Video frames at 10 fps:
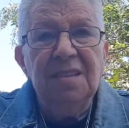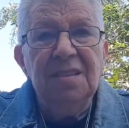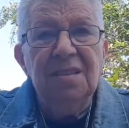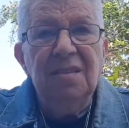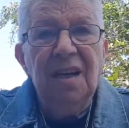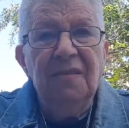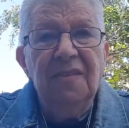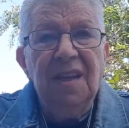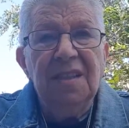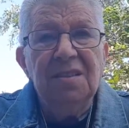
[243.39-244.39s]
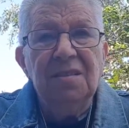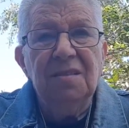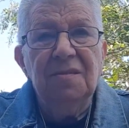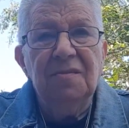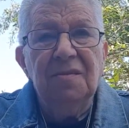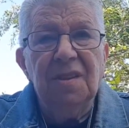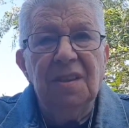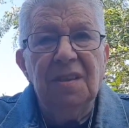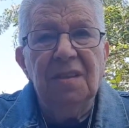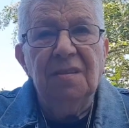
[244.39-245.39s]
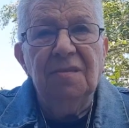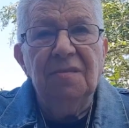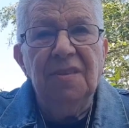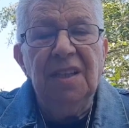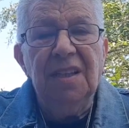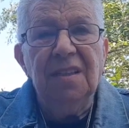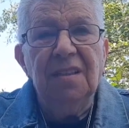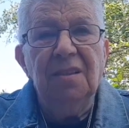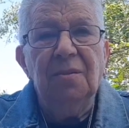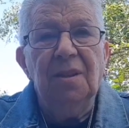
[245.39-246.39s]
to have that sort of feeling that you